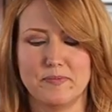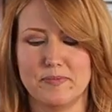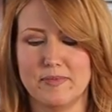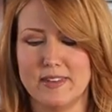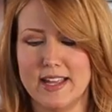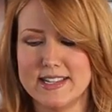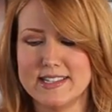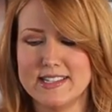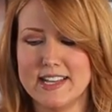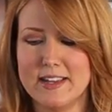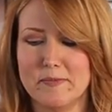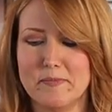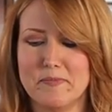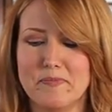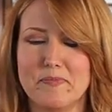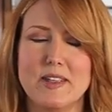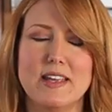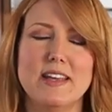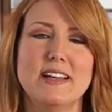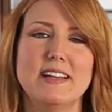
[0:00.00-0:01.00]
That's it.
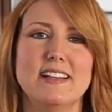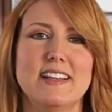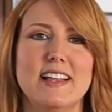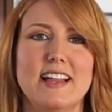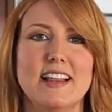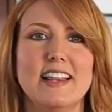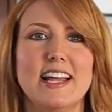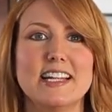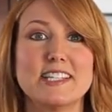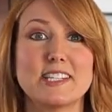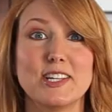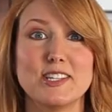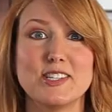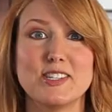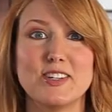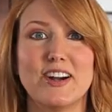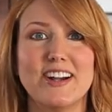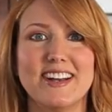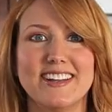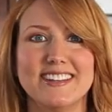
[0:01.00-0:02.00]
Let's get
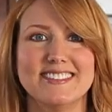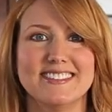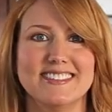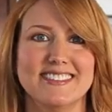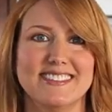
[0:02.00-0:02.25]
started.